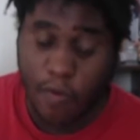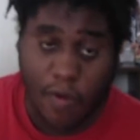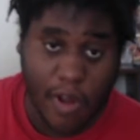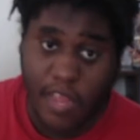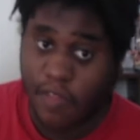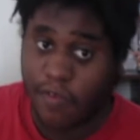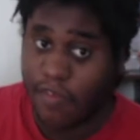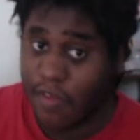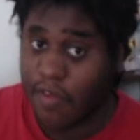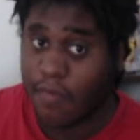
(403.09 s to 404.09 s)
or any of those
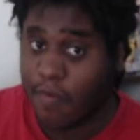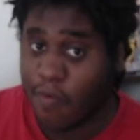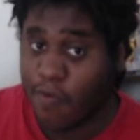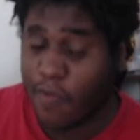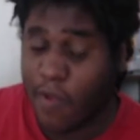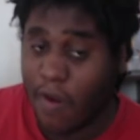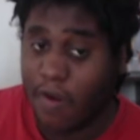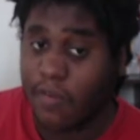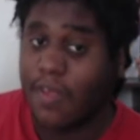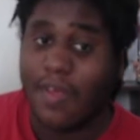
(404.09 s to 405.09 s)
good removal
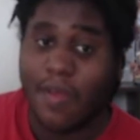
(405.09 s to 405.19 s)
cards